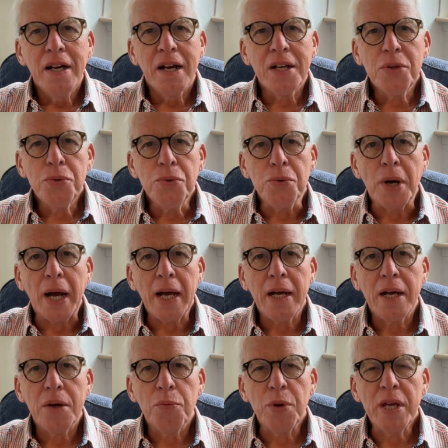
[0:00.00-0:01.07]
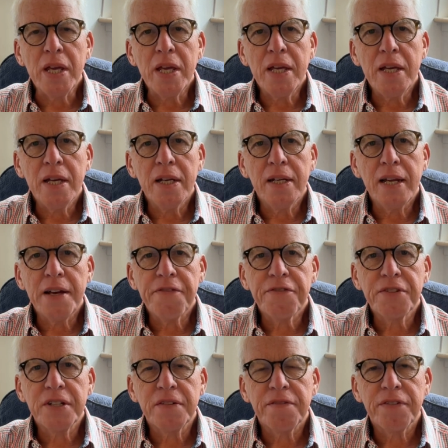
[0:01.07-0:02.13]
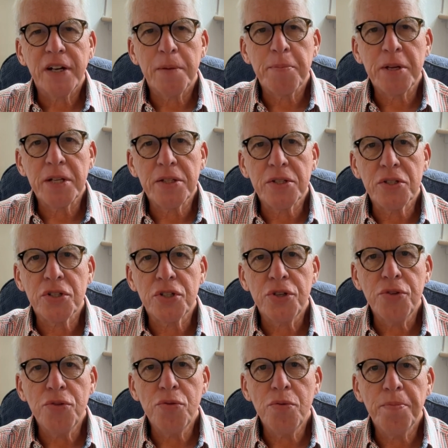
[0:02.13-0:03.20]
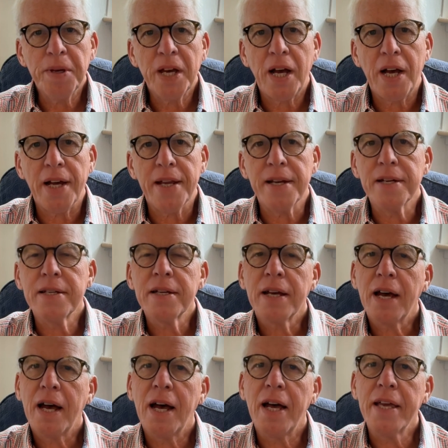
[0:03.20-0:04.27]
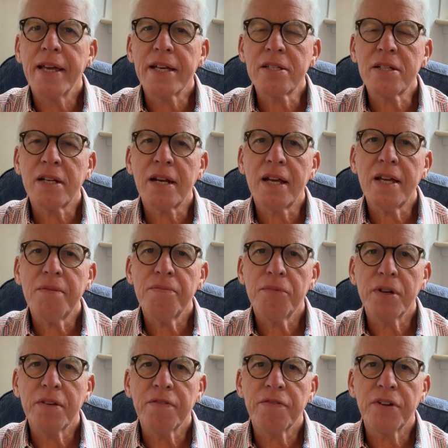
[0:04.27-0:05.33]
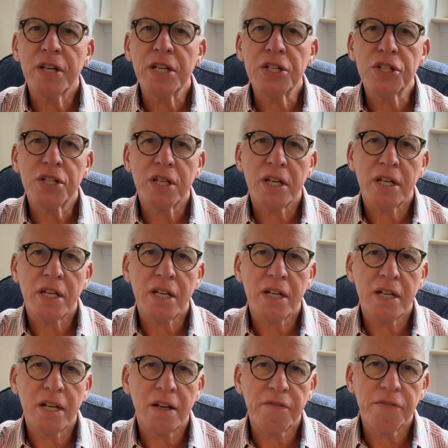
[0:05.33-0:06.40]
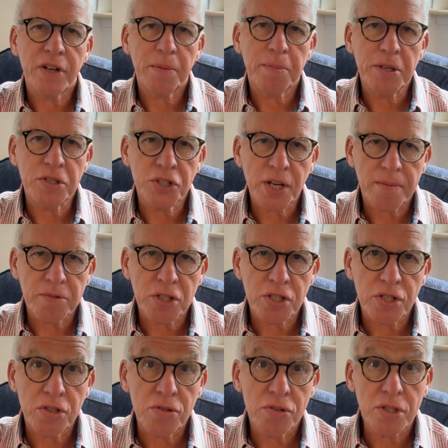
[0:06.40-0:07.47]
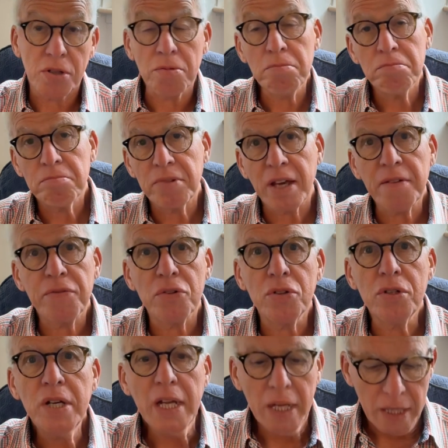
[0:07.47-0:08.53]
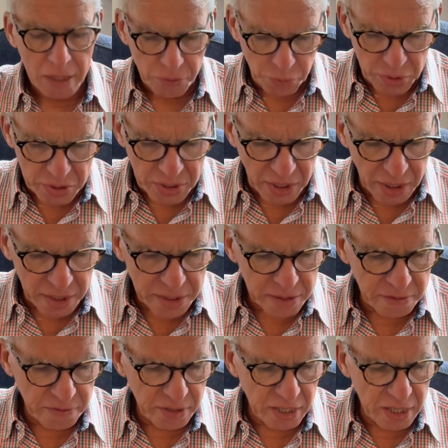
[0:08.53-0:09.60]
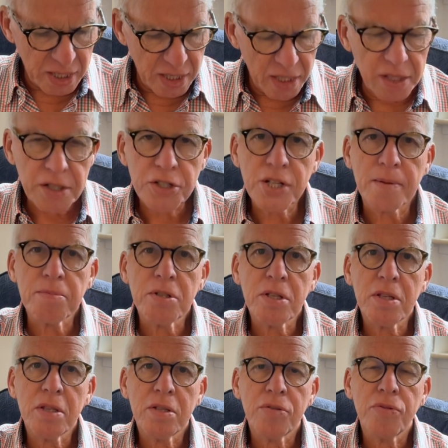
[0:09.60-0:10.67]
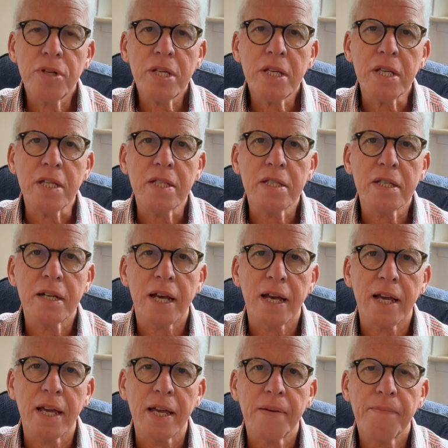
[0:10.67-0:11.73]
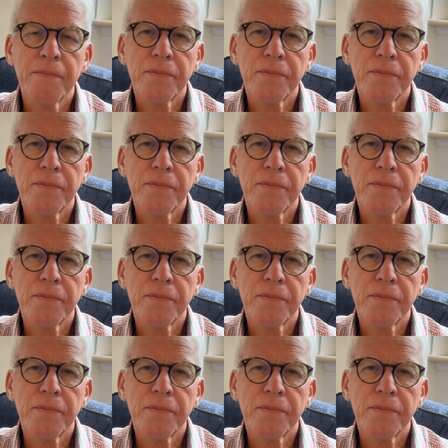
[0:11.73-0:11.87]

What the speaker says: Hello, we left Philippians 2 behind yesterday. We finished in Philippians chapter 2, so therefore we start chapter 3 today.